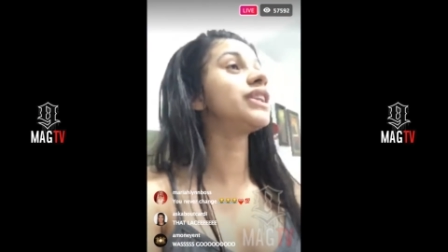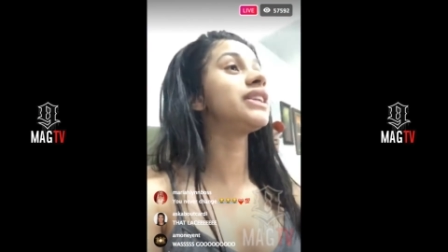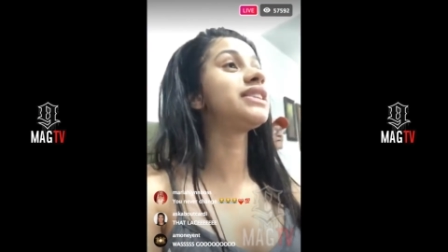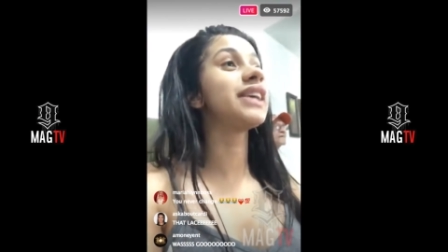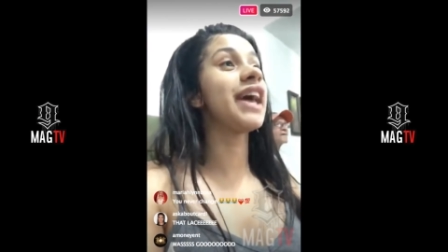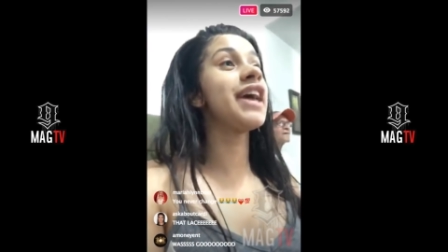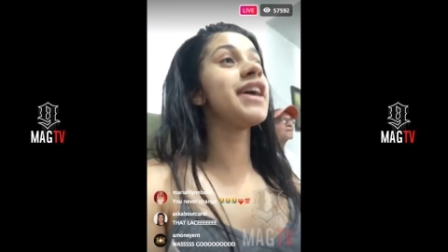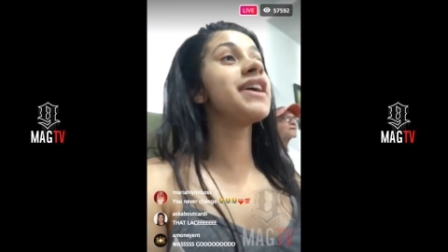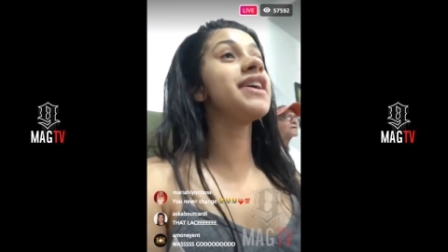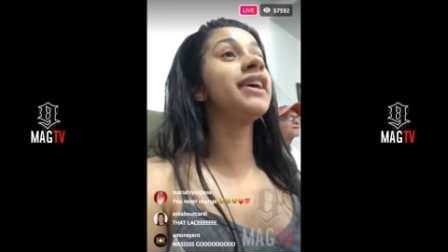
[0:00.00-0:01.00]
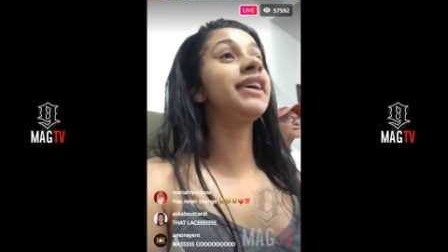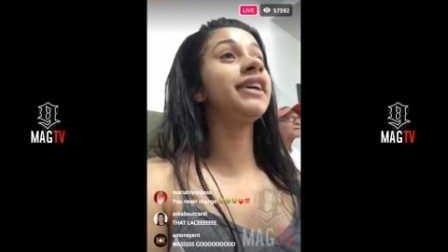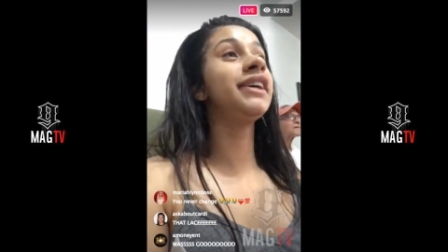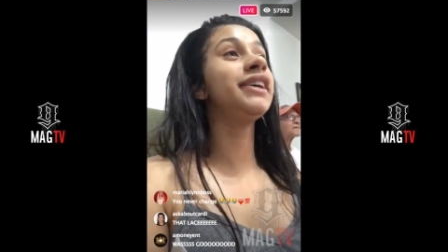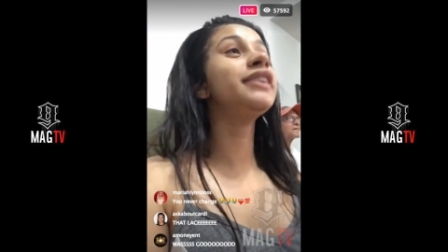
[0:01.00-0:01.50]
on the
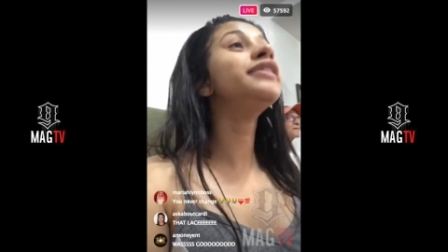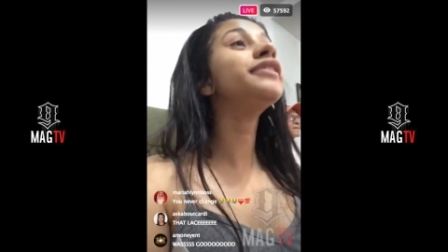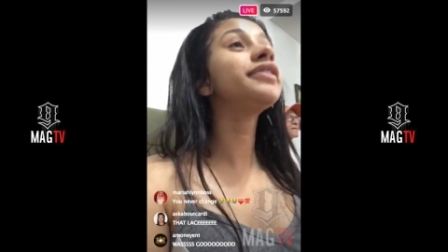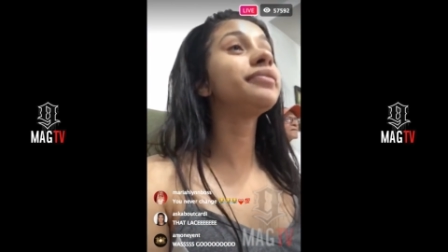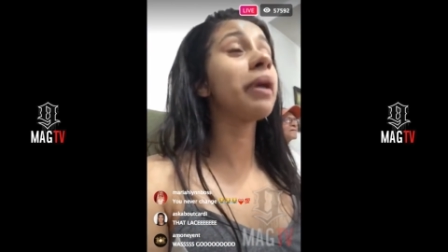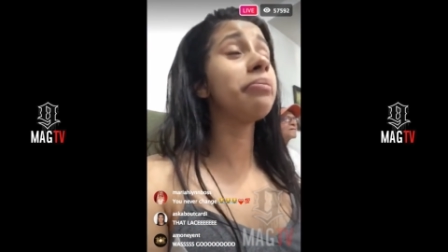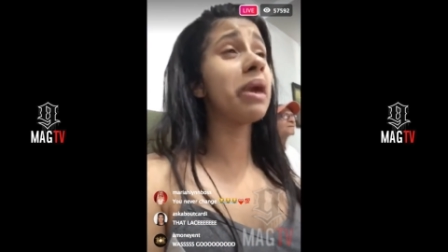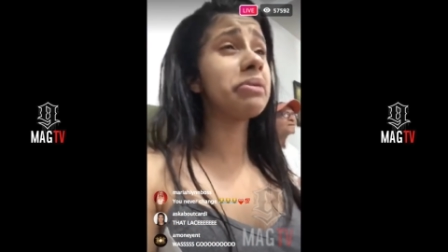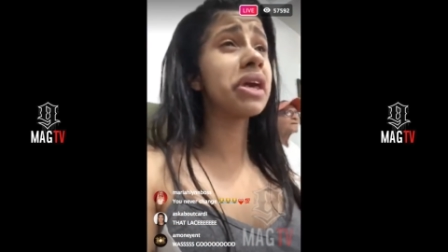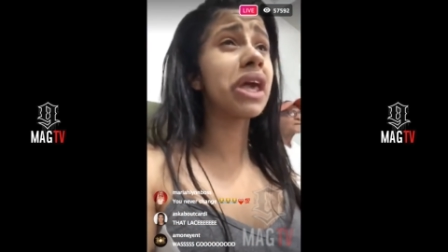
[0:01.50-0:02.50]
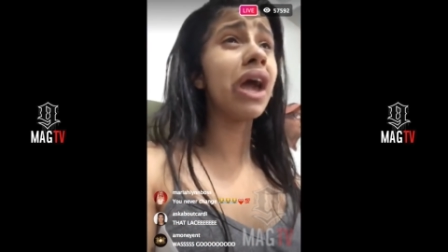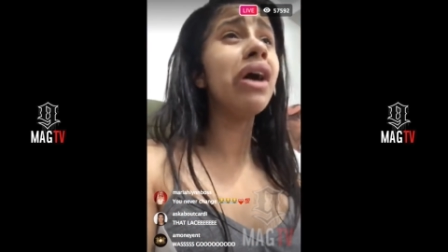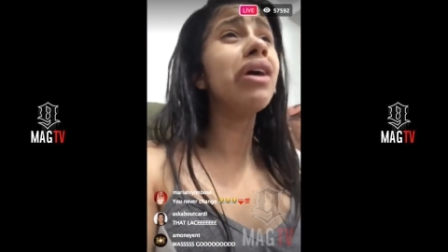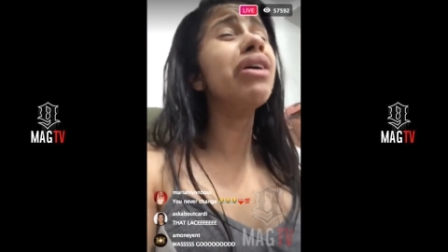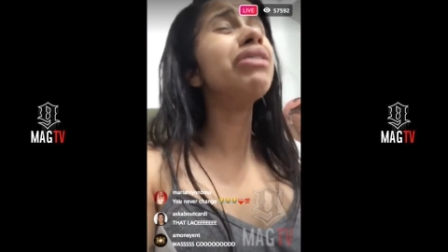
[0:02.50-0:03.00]
10th, my baby
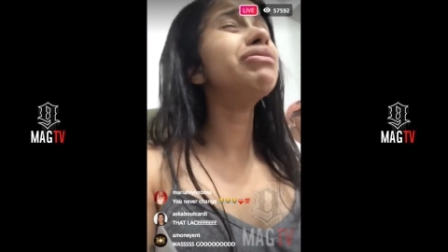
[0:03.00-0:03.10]
get